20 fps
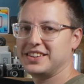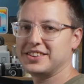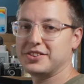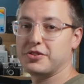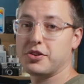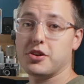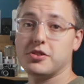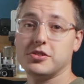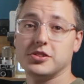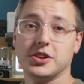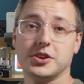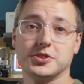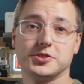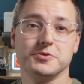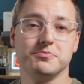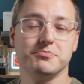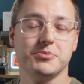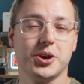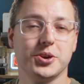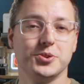There are a lot
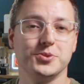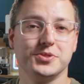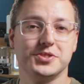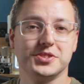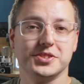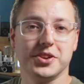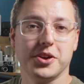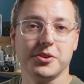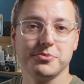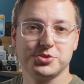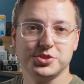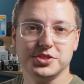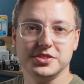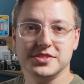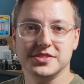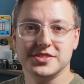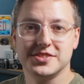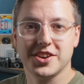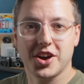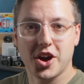of modes and
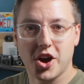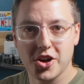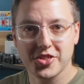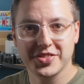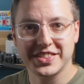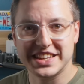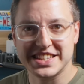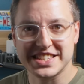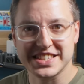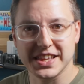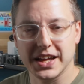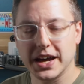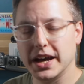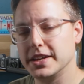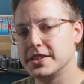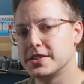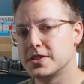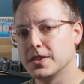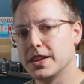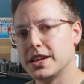options on this
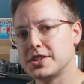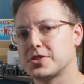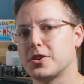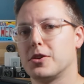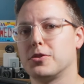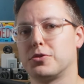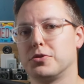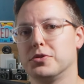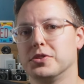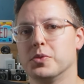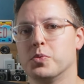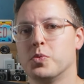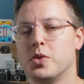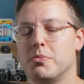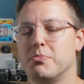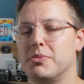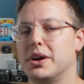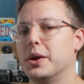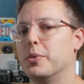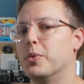light, so let's go through them
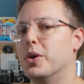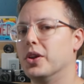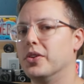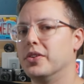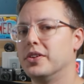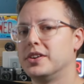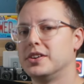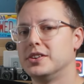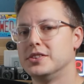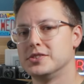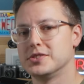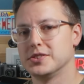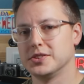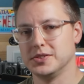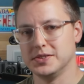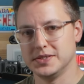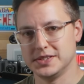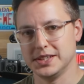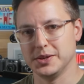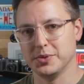one by one so
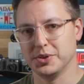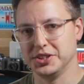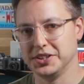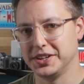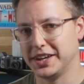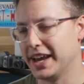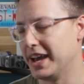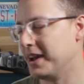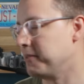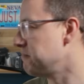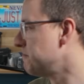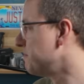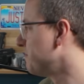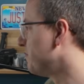you see what you get.